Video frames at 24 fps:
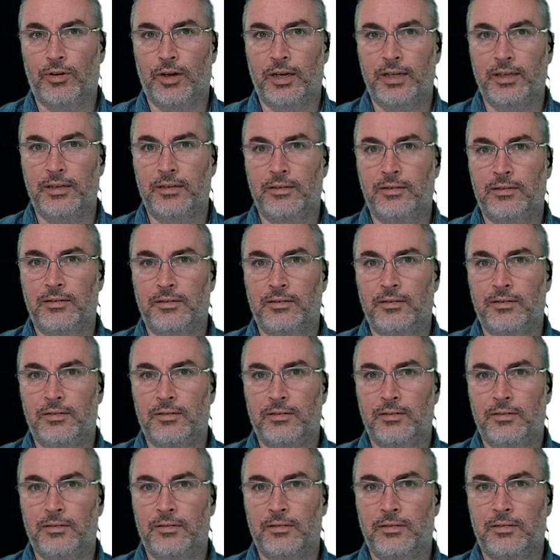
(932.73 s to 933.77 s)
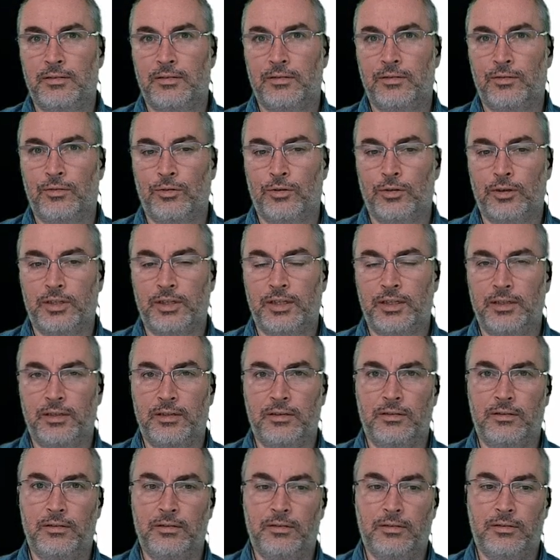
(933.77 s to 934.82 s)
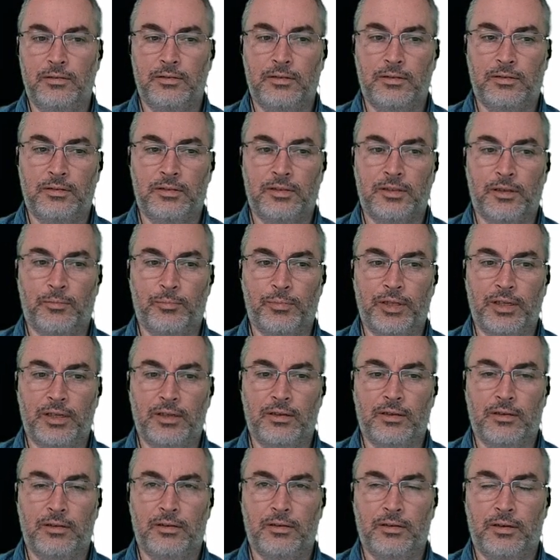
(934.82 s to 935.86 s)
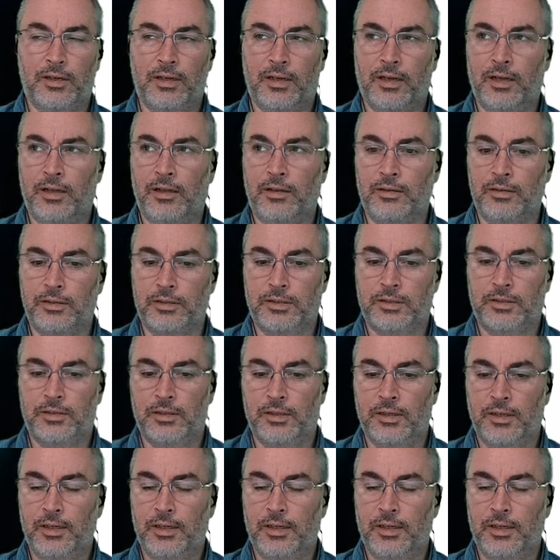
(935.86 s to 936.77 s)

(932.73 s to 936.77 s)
right? Or did something else.